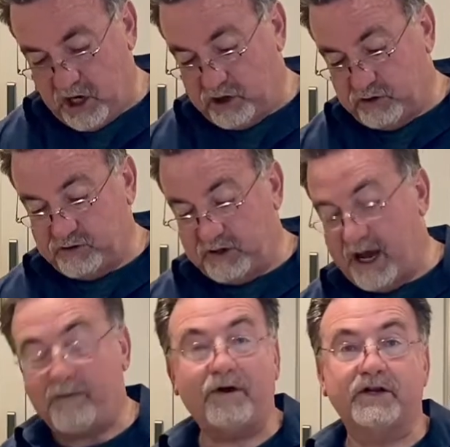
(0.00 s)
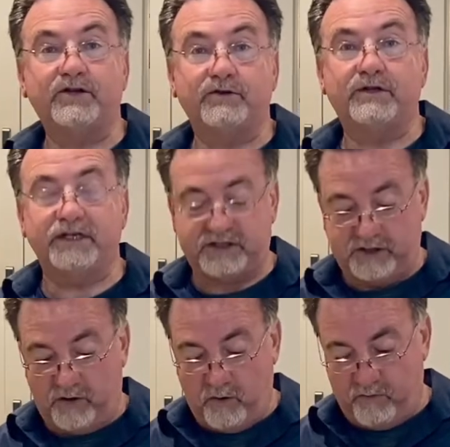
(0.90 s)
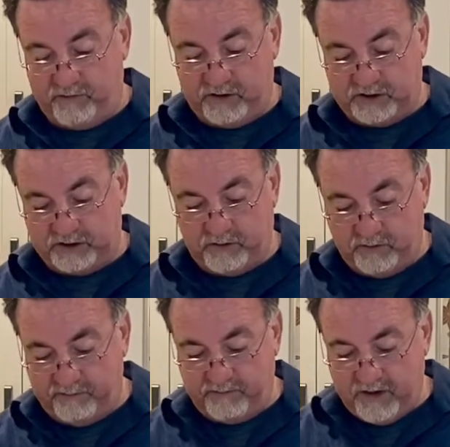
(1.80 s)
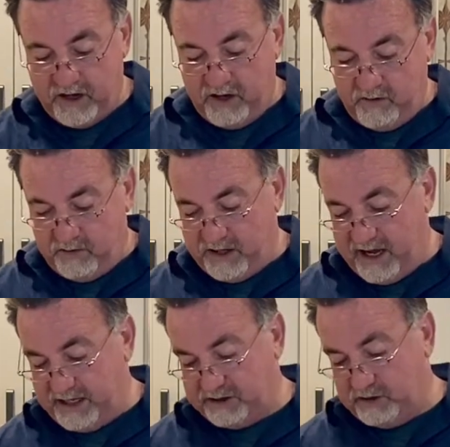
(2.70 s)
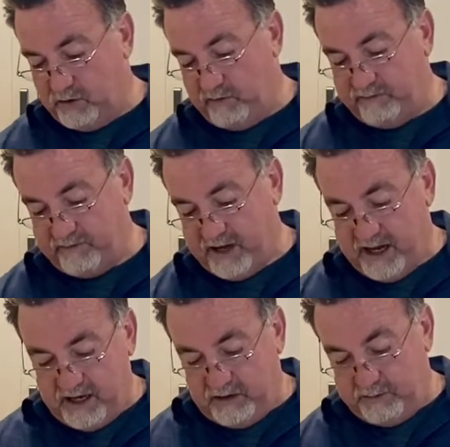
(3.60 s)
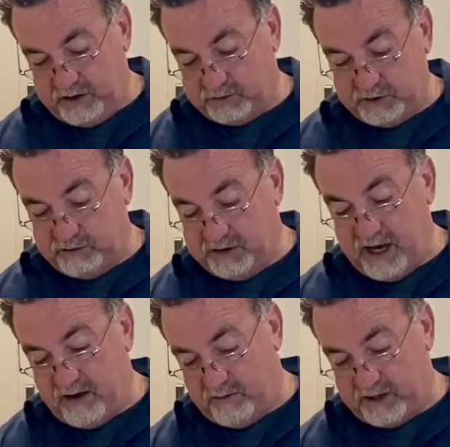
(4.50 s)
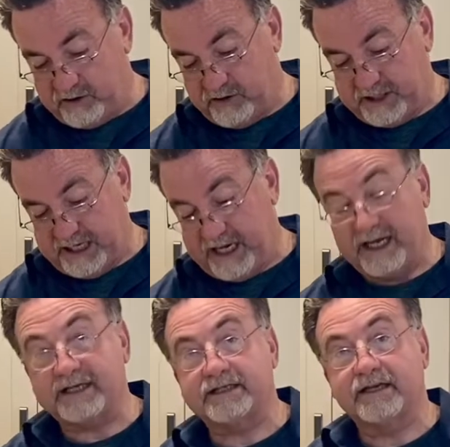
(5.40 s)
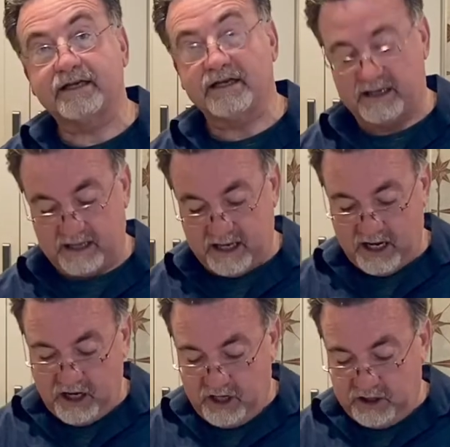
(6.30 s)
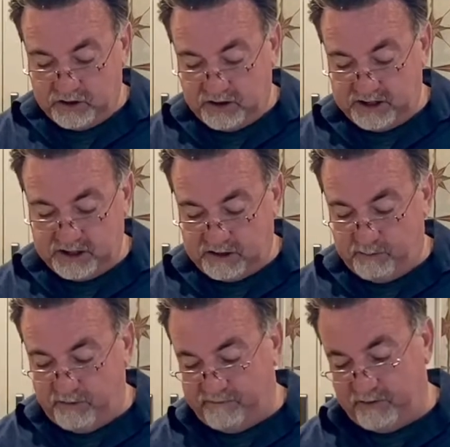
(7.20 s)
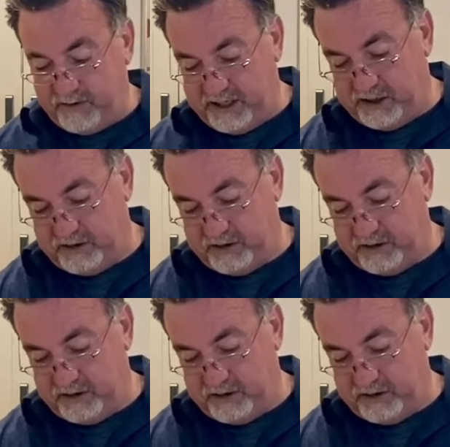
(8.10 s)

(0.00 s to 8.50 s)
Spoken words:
You do not want to do this over the stove with a hot stove because we do not want to cook the eggs. So this is the perfect way to do it.